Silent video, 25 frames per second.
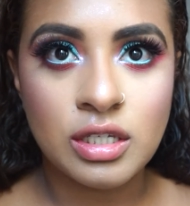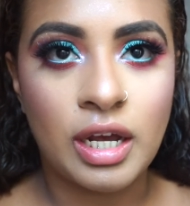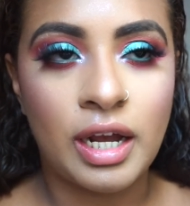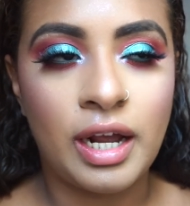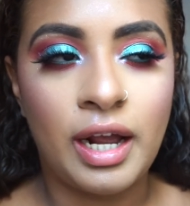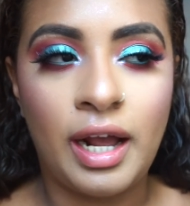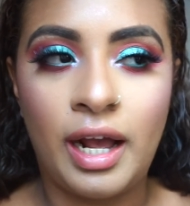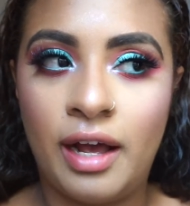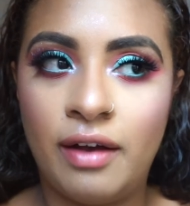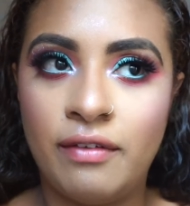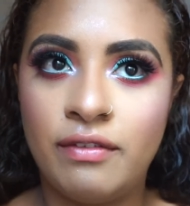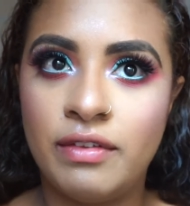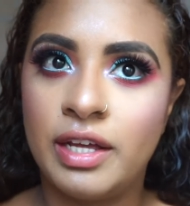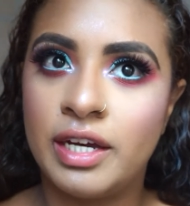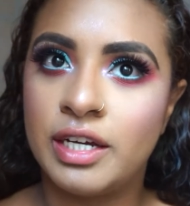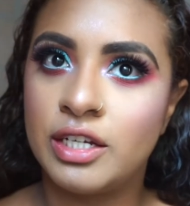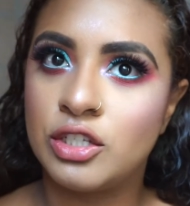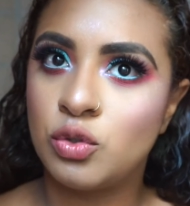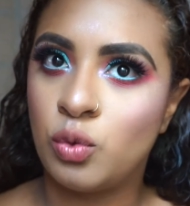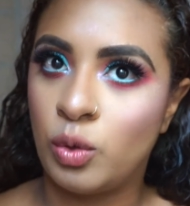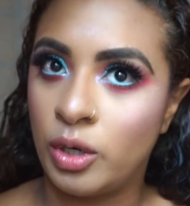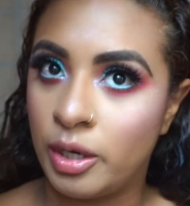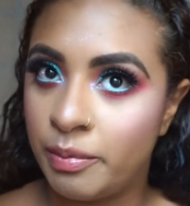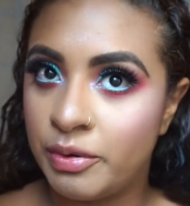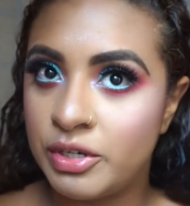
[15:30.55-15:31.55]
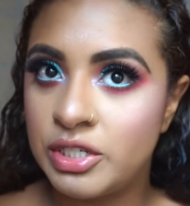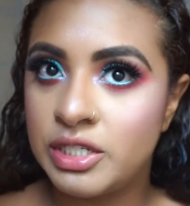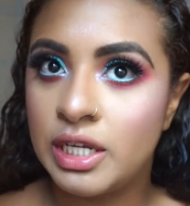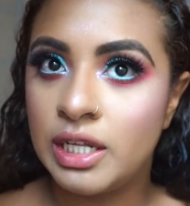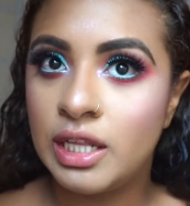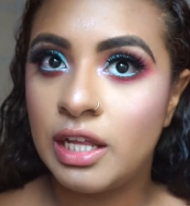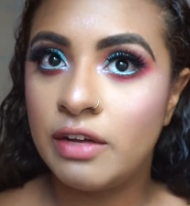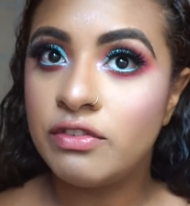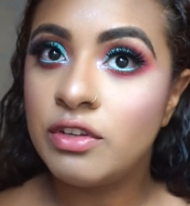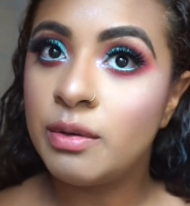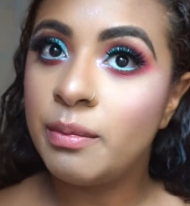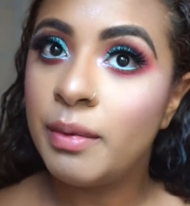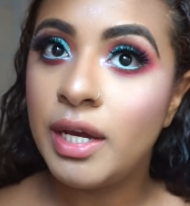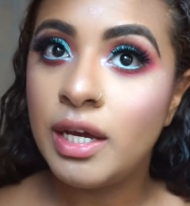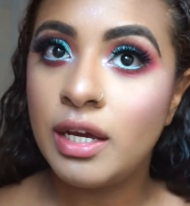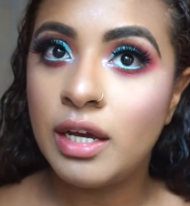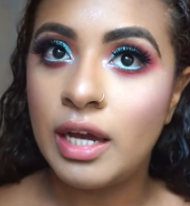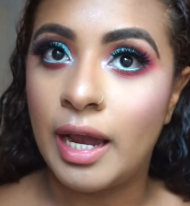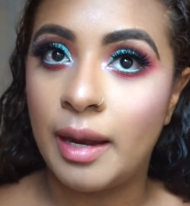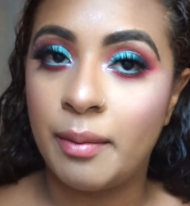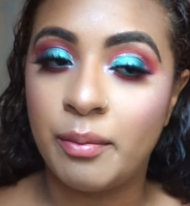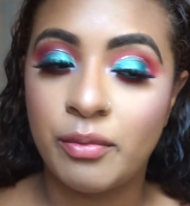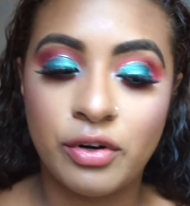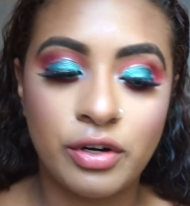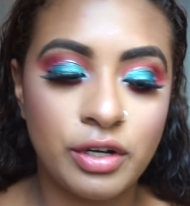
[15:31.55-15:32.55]
I have like 20% left on my
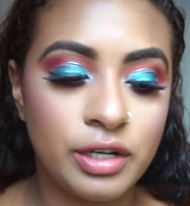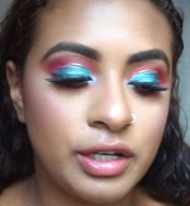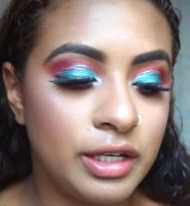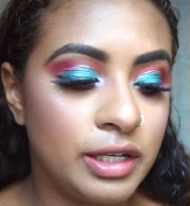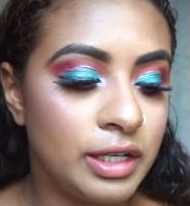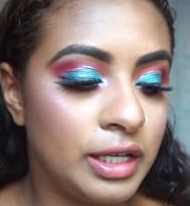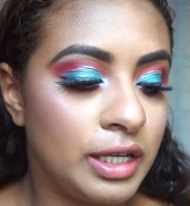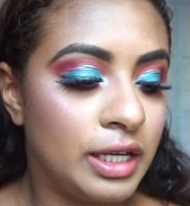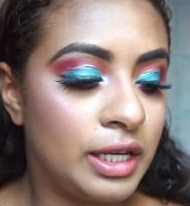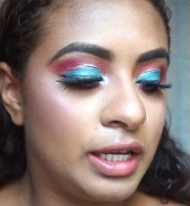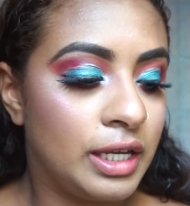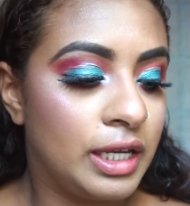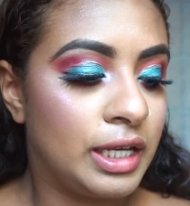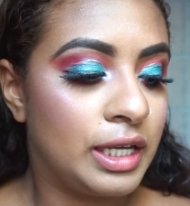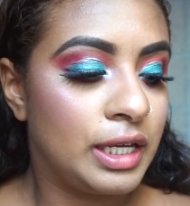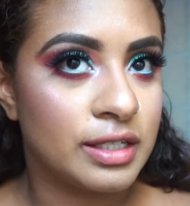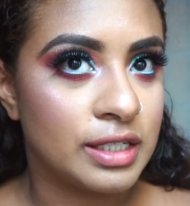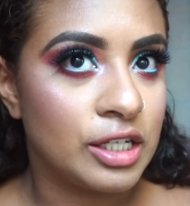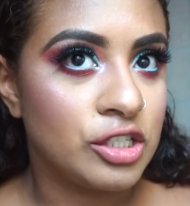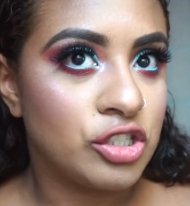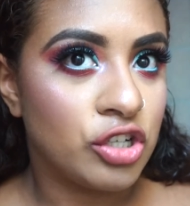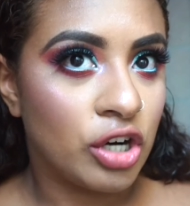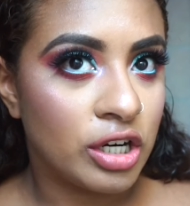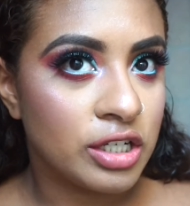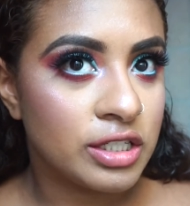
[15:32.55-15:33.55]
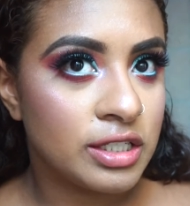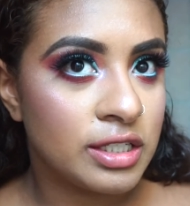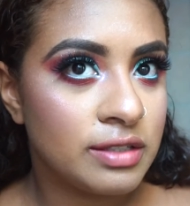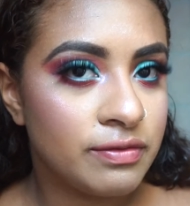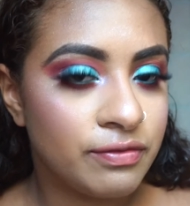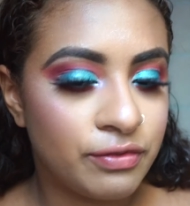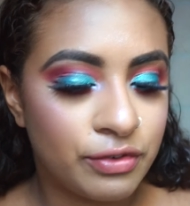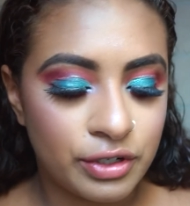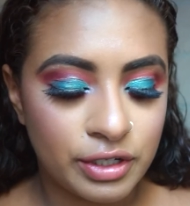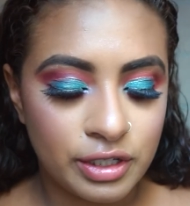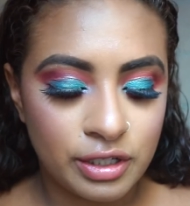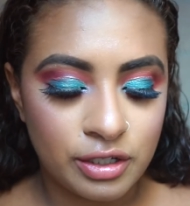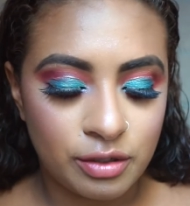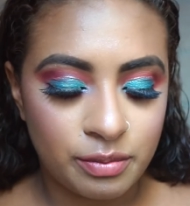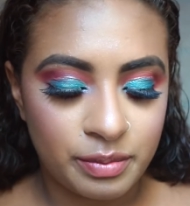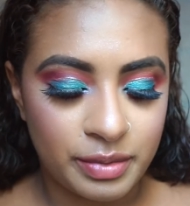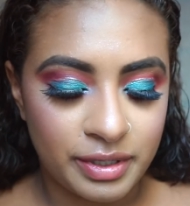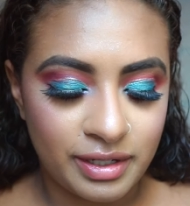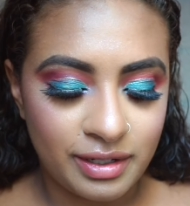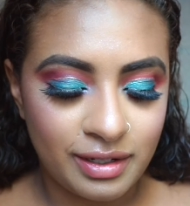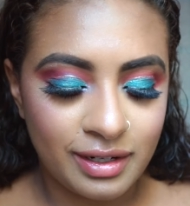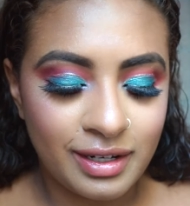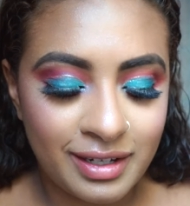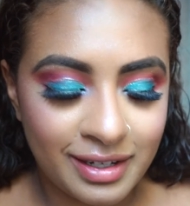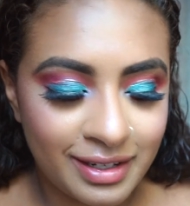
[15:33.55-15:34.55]
camera because I charged it for a little
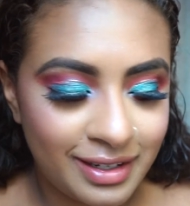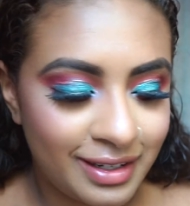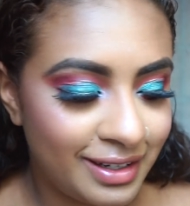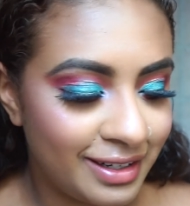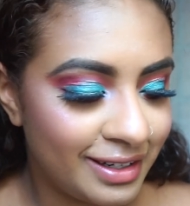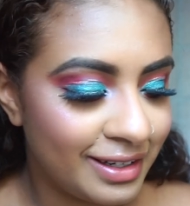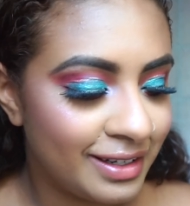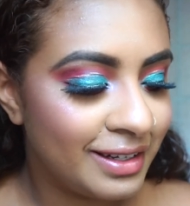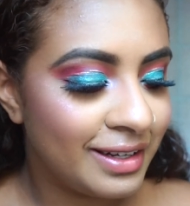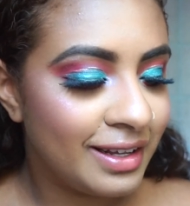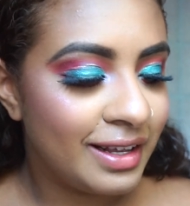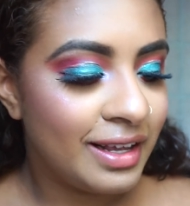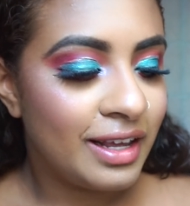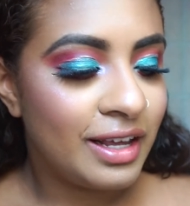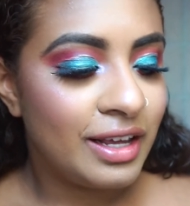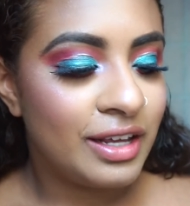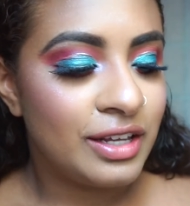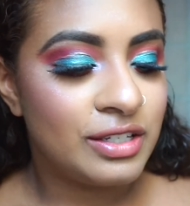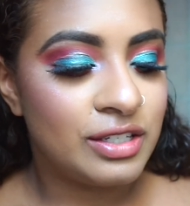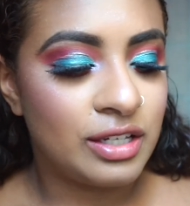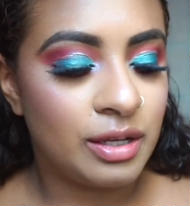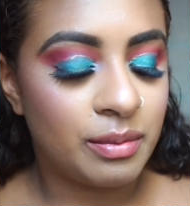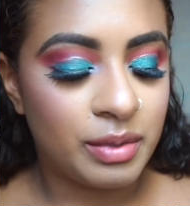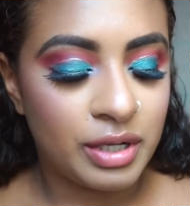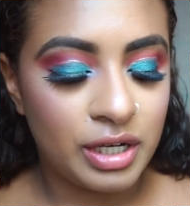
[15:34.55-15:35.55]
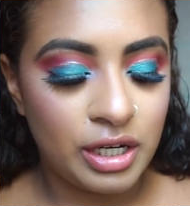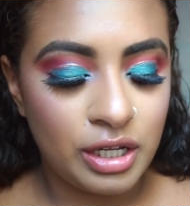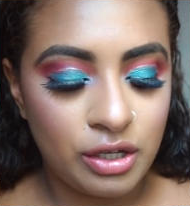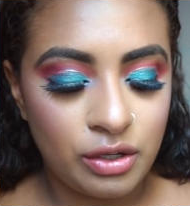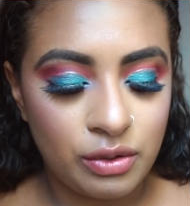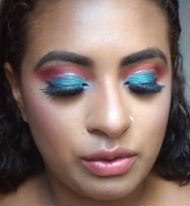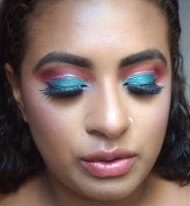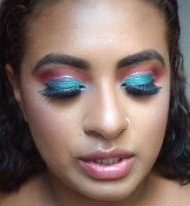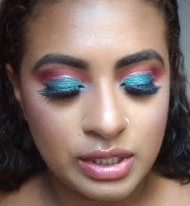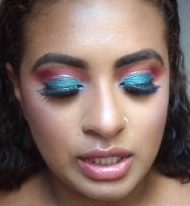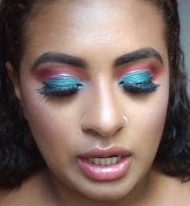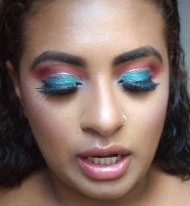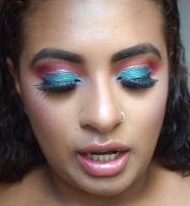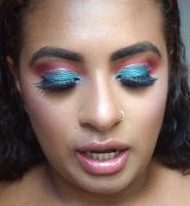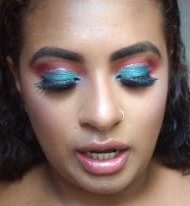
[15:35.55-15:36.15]
bit. So I'm gonna use